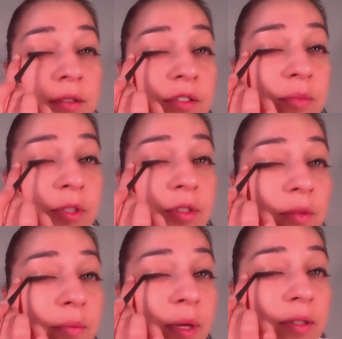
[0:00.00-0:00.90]
too much of the
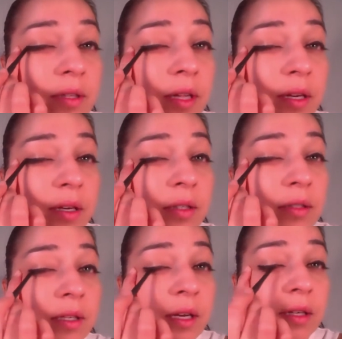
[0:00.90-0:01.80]
pencil liner
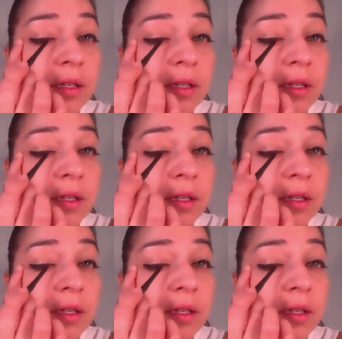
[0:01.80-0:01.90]
inside.